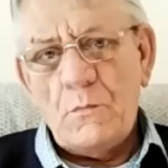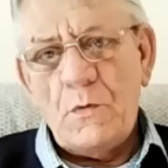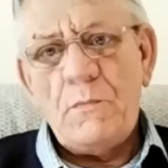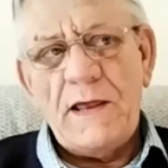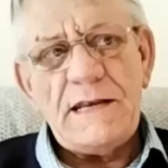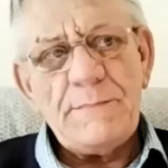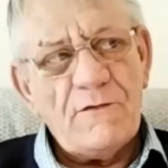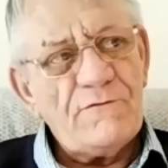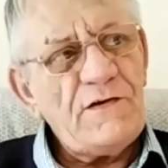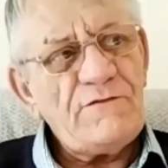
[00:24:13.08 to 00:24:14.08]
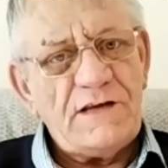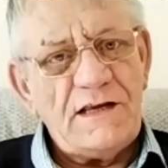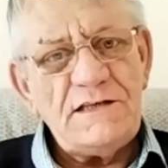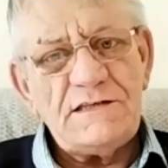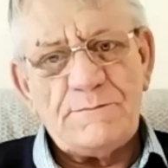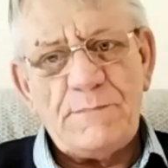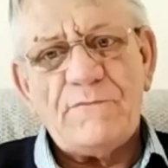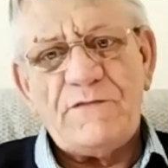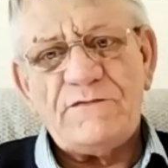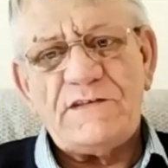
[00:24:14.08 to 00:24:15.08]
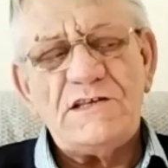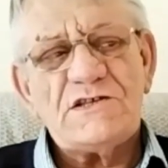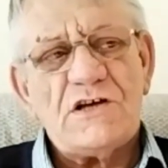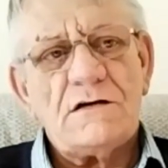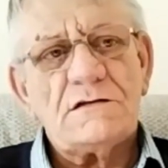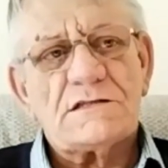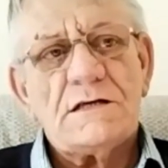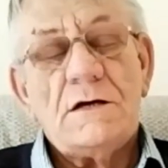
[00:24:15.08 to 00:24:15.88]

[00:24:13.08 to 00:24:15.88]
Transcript: We played about fifteen about fifteen songs.